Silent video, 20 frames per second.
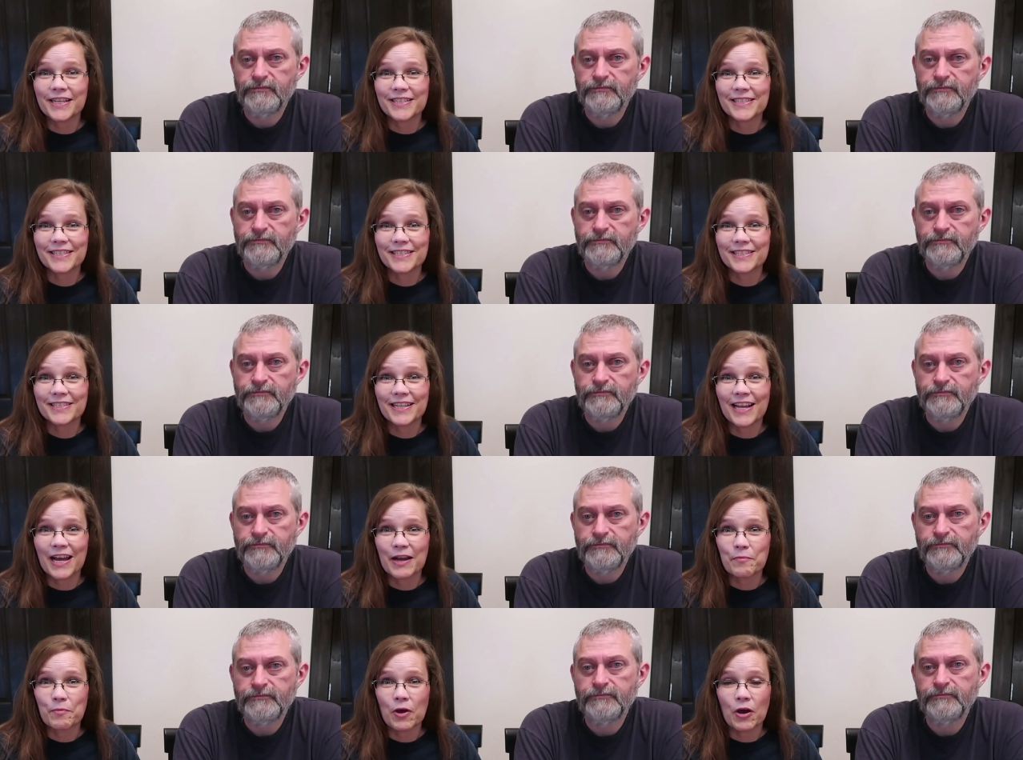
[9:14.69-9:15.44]
Speaker 1: us the
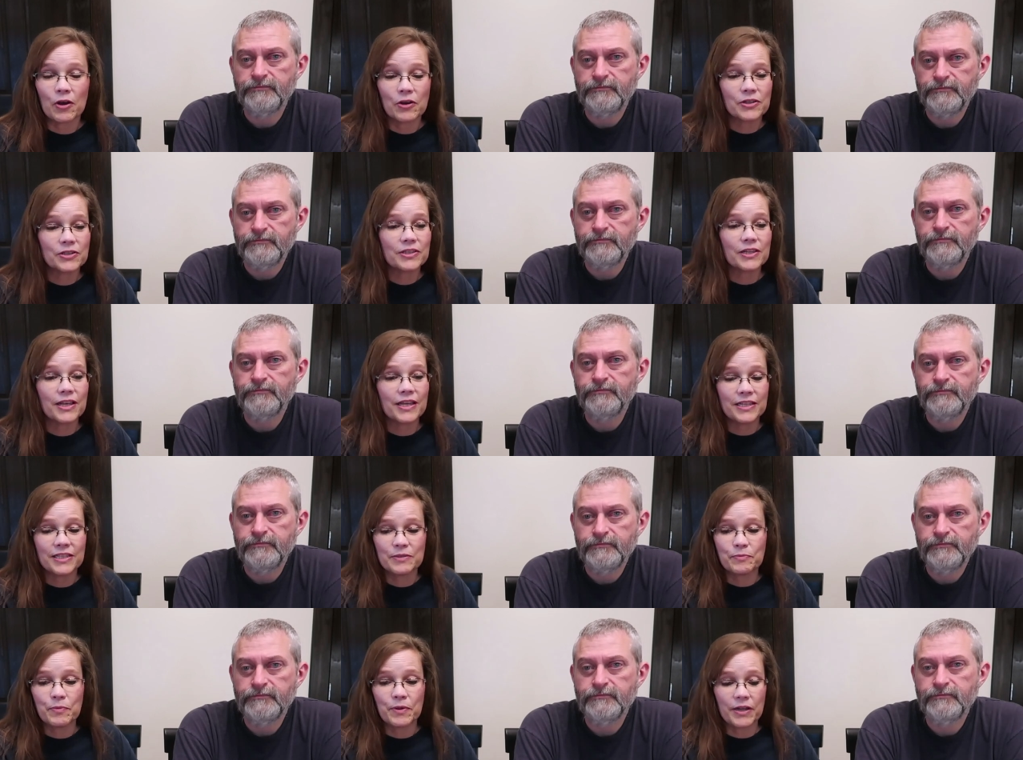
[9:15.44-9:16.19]
snack box.
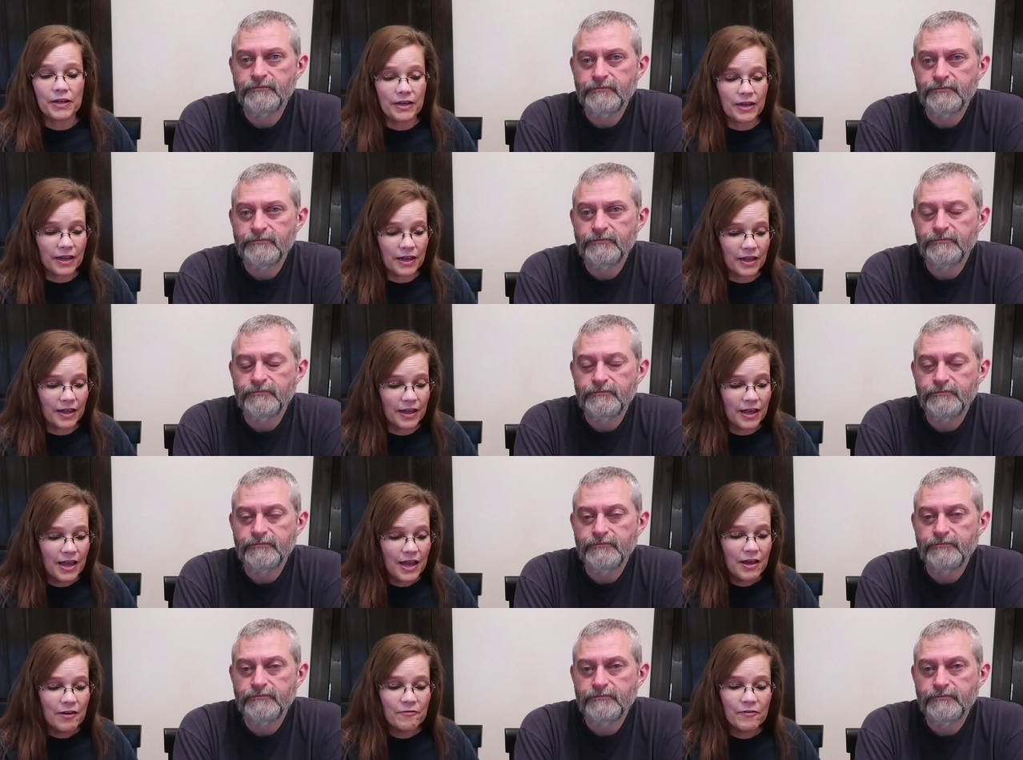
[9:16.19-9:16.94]
It's been uh,
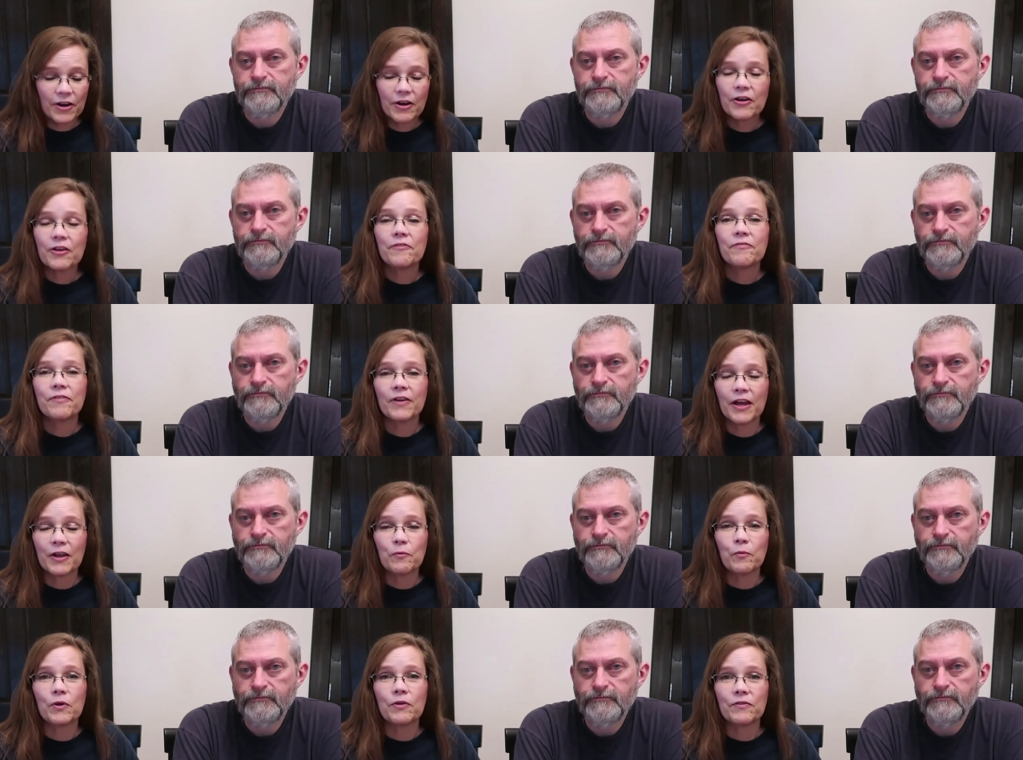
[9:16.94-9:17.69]
very
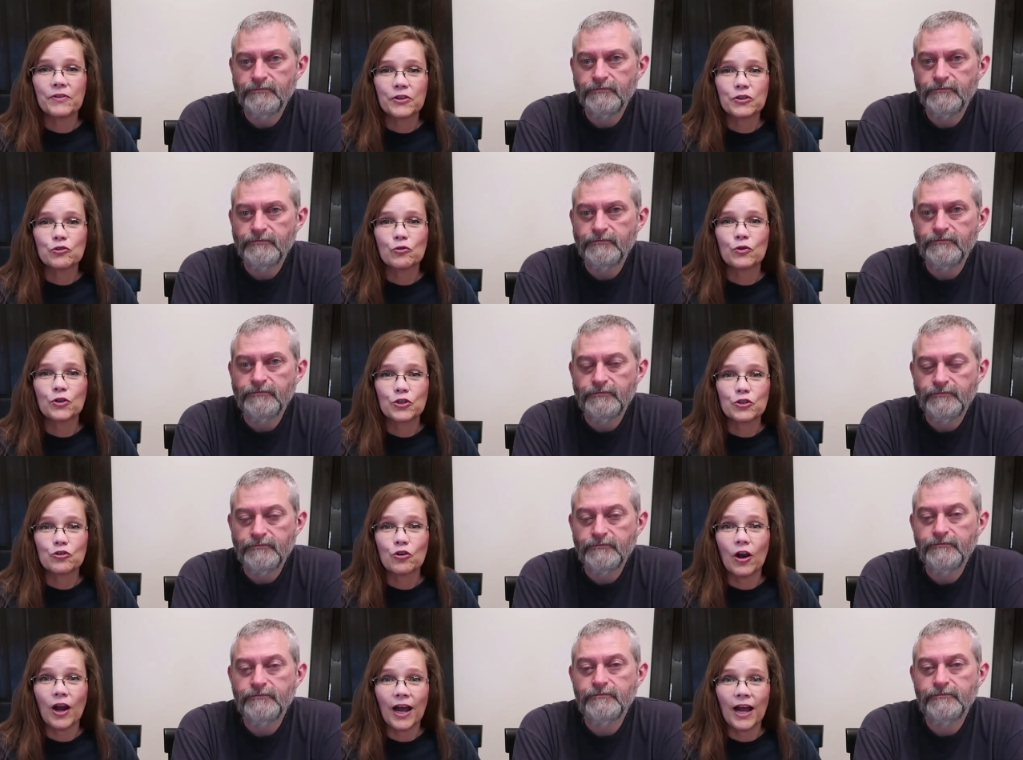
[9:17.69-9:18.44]
fun. We've enjoyed
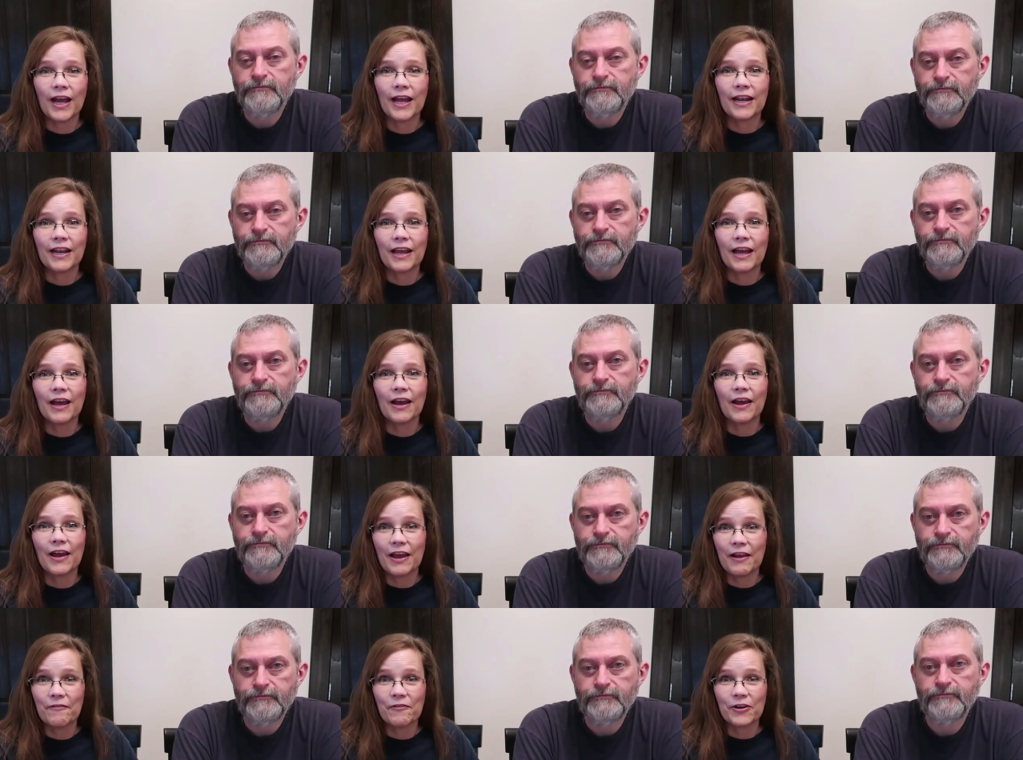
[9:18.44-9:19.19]
trying
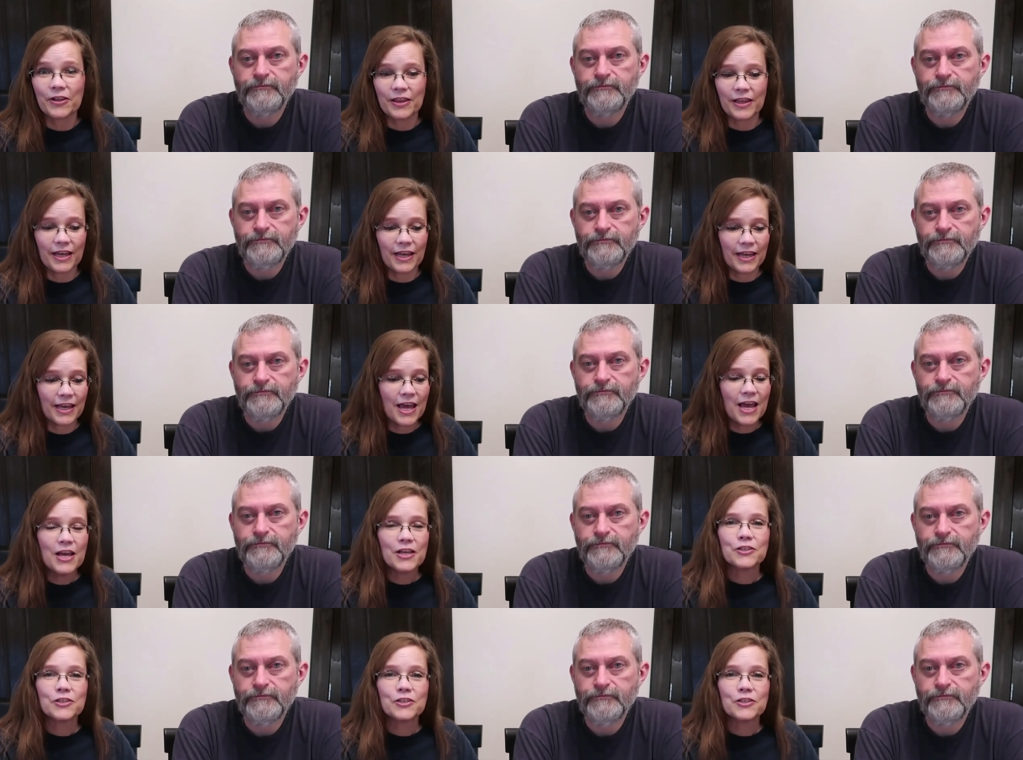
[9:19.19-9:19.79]
uh, everything.